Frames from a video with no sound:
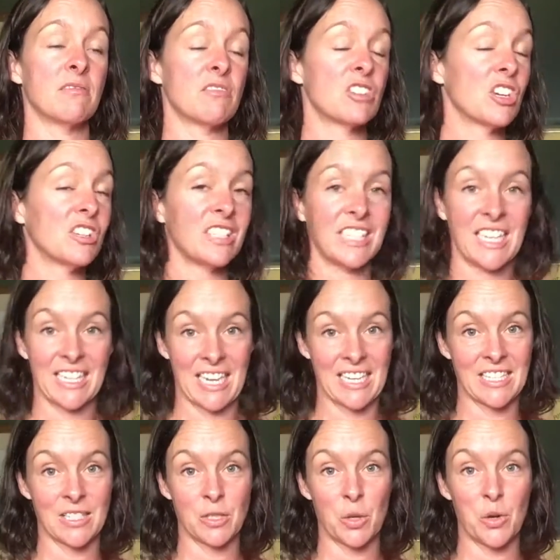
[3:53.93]
totally
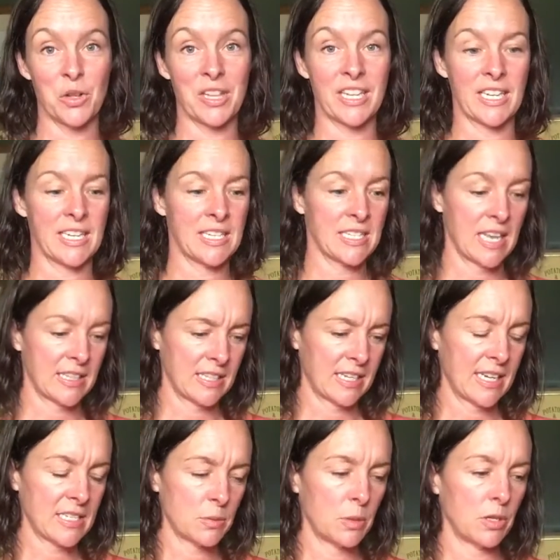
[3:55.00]
connected to all that is, and then
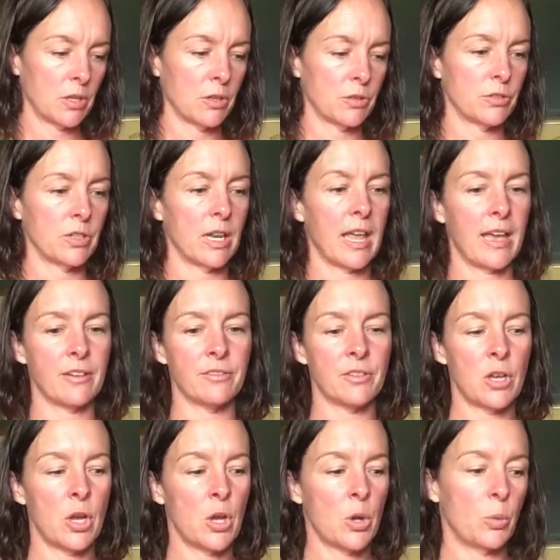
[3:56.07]
as we go through life,
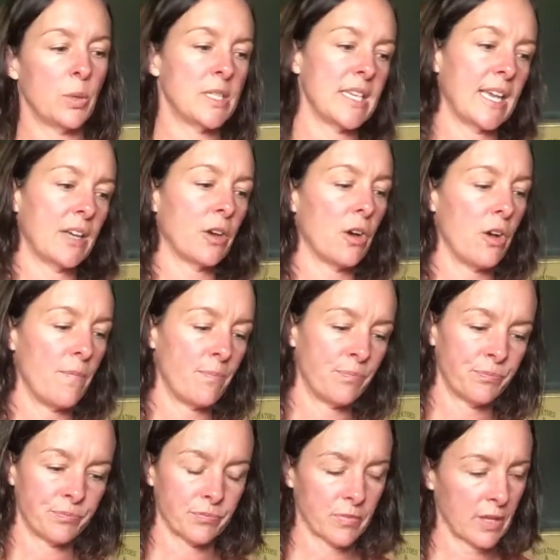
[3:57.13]
we take on
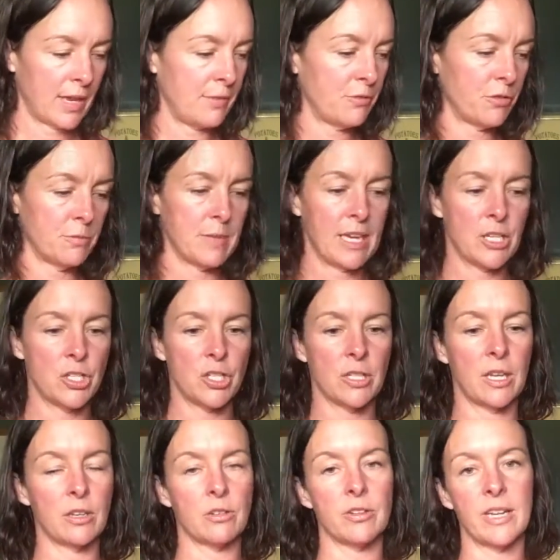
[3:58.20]
information
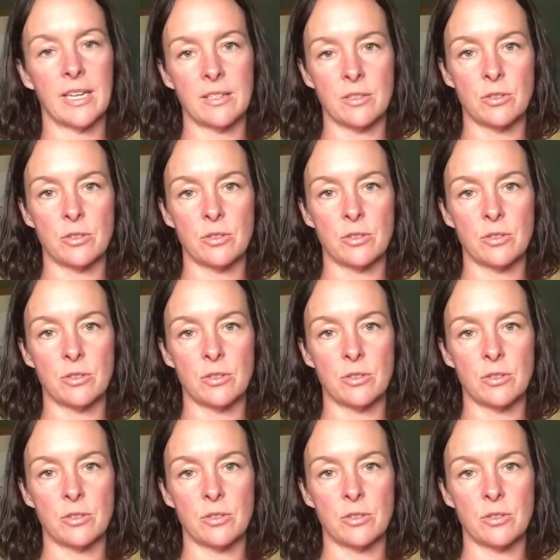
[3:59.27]
and create